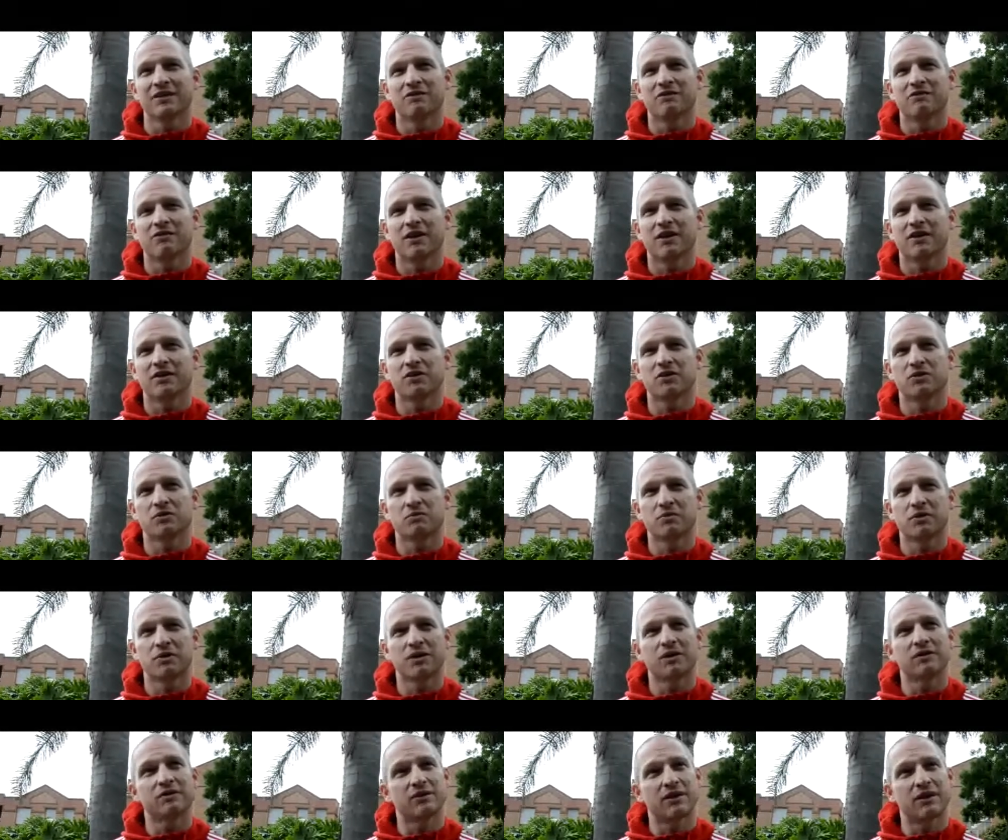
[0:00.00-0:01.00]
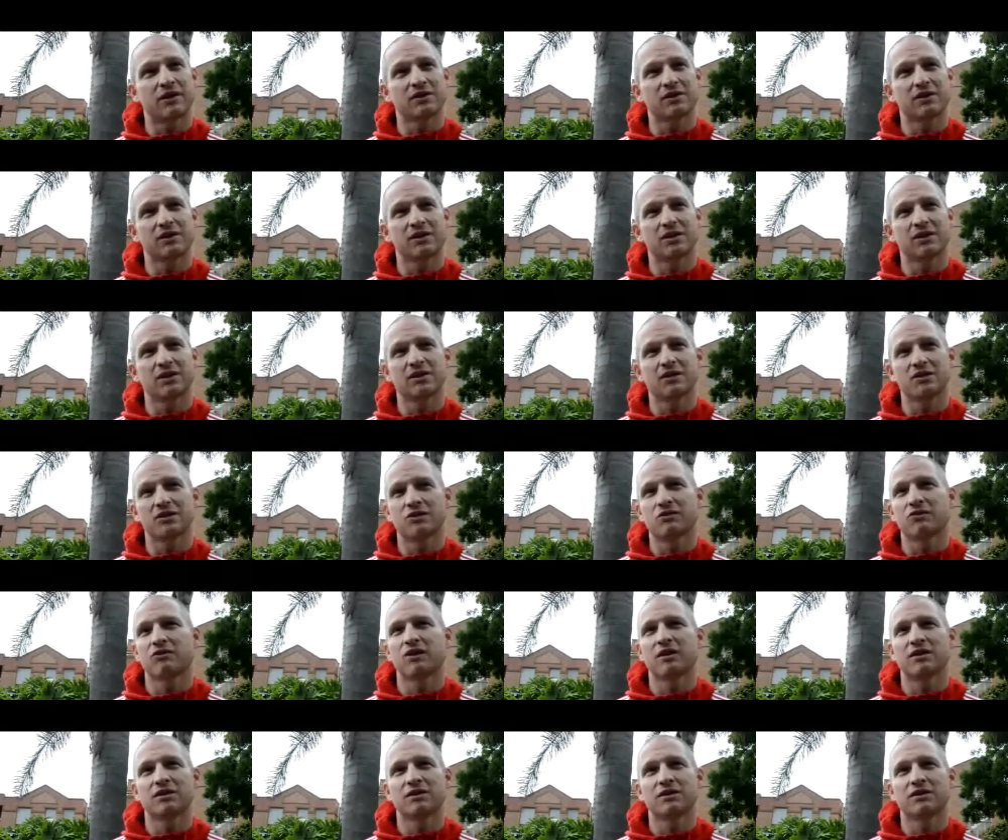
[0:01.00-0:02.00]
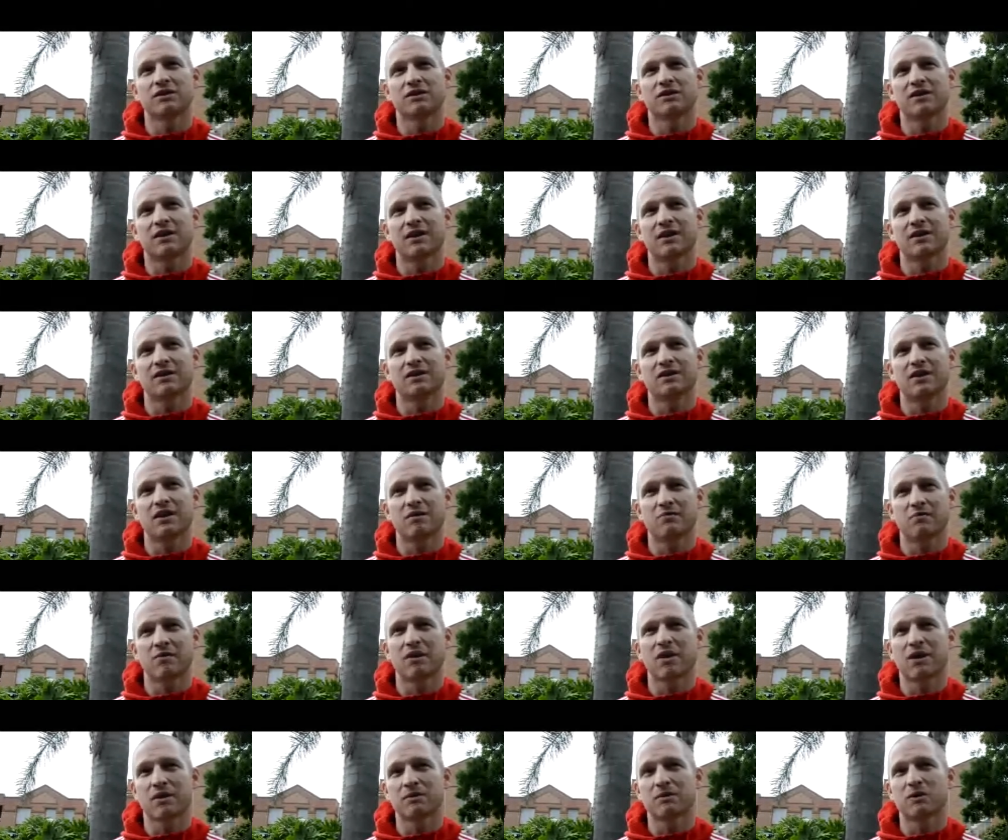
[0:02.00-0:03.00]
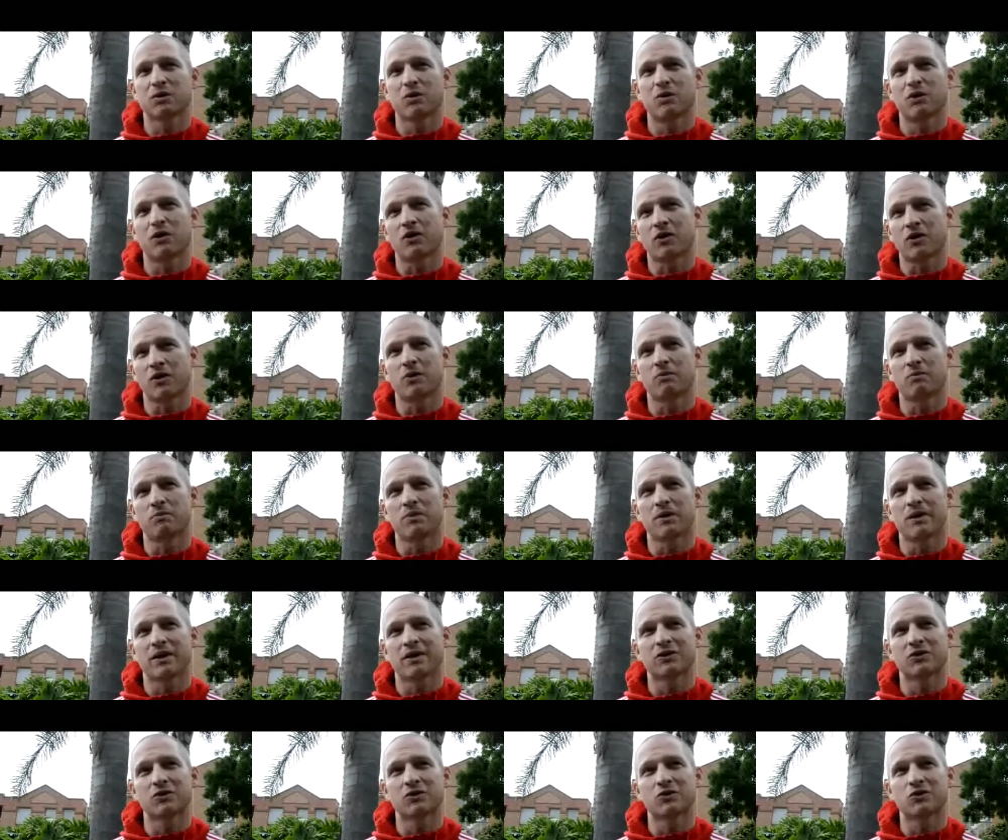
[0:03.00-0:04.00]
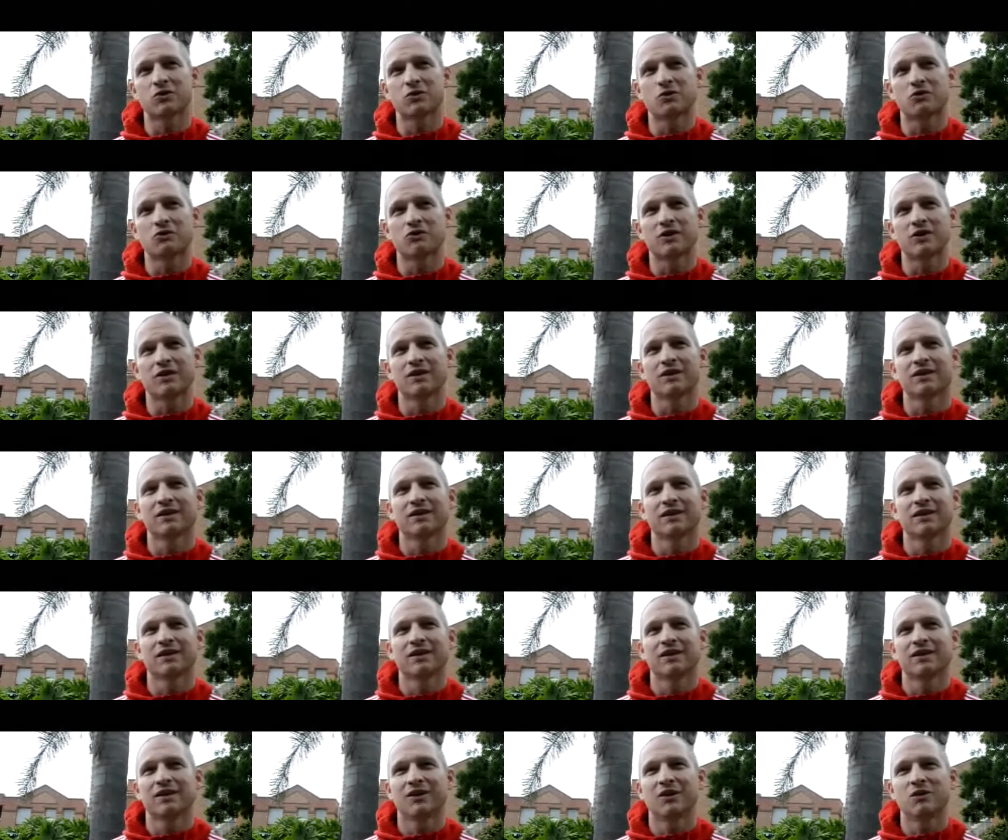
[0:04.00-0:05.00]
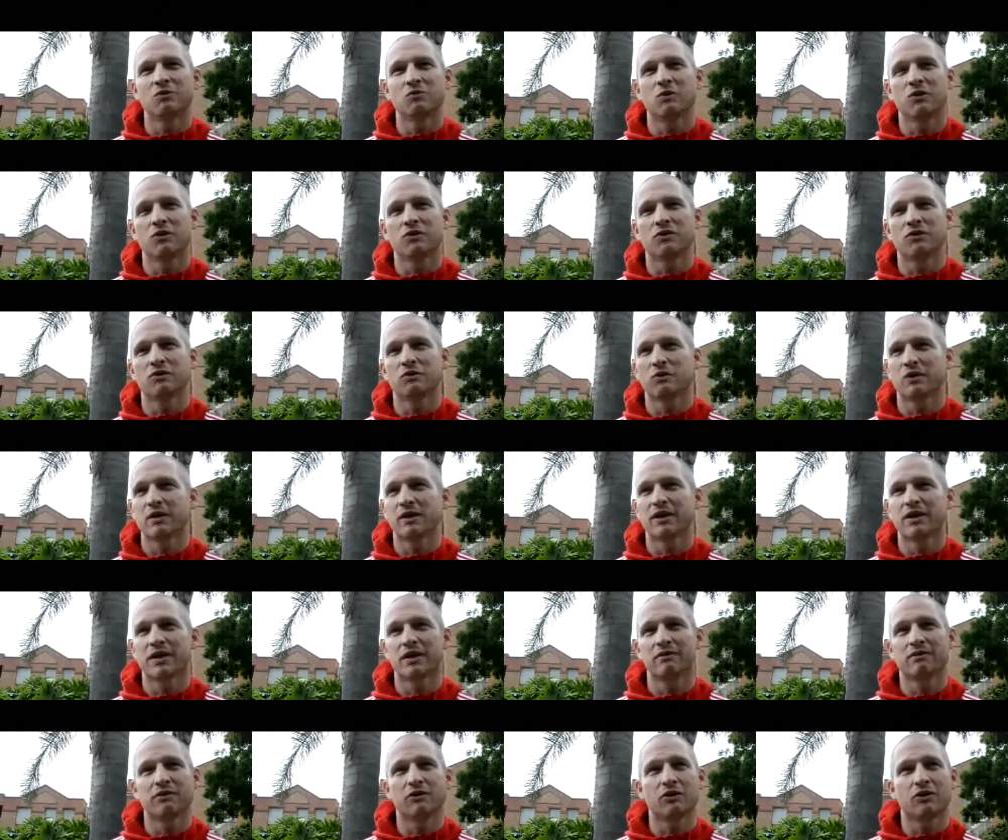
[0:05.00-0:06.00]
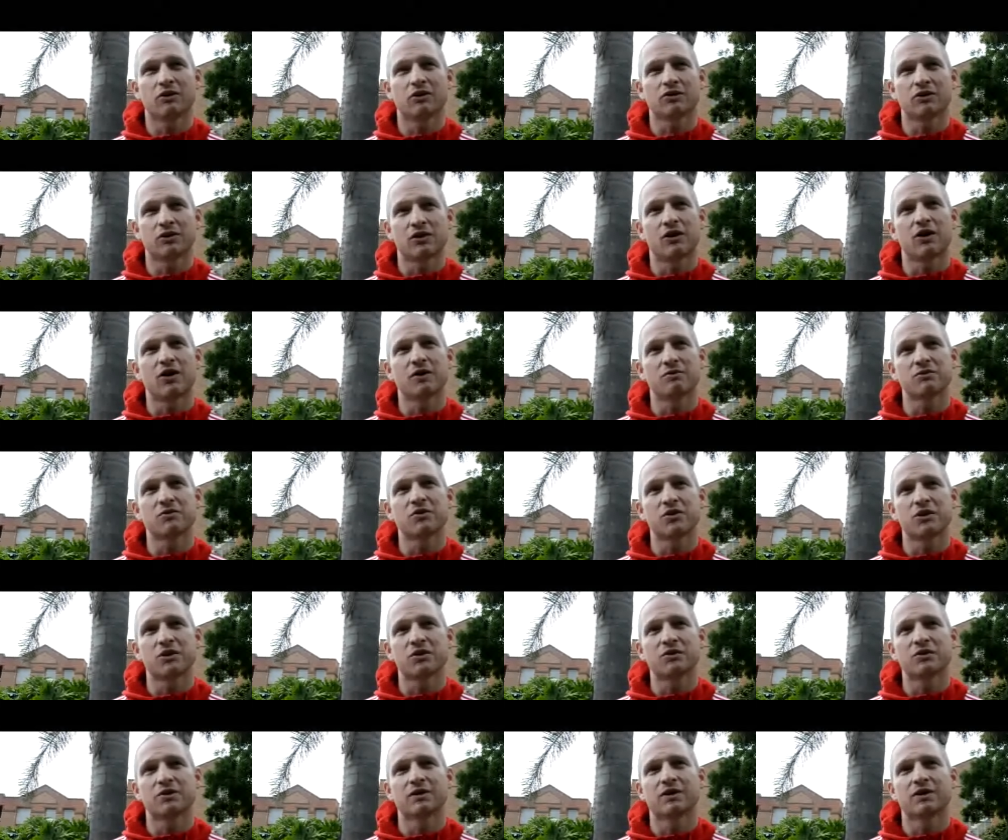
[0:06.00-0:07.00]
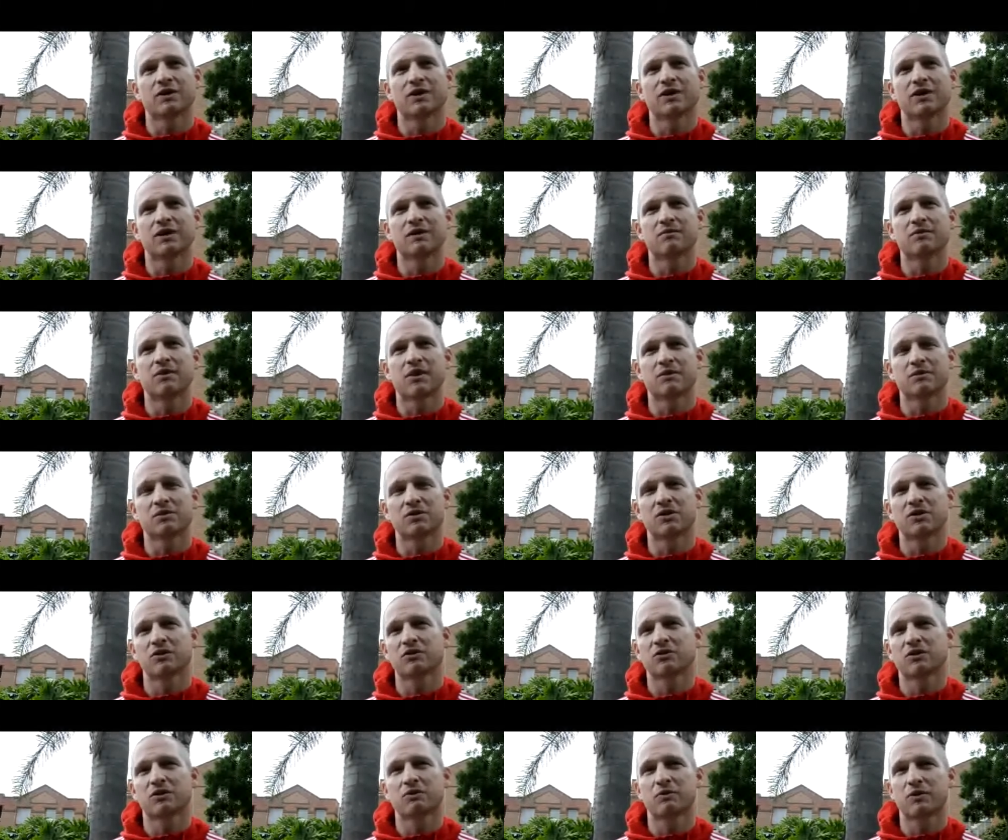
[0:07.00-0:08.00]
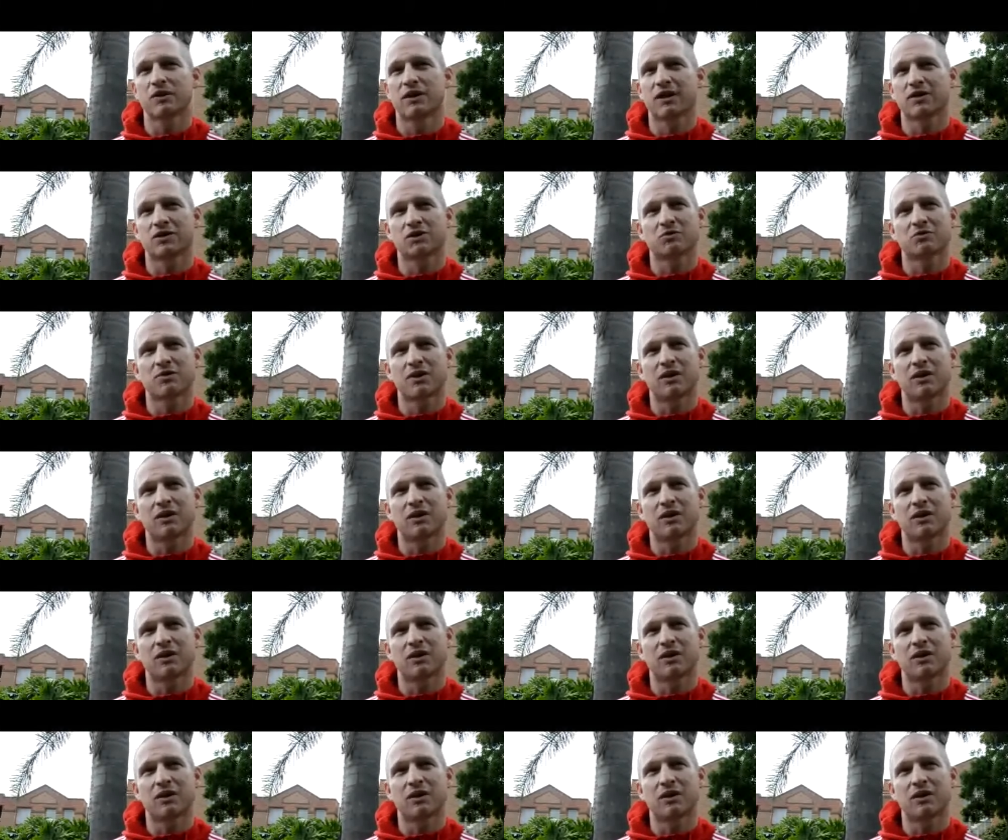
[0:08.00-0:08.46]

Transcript: values and beliefs actually can integrate into that, it becomes quite a complex story mm. and one that we gave a lot of time to. Um, I still think we had some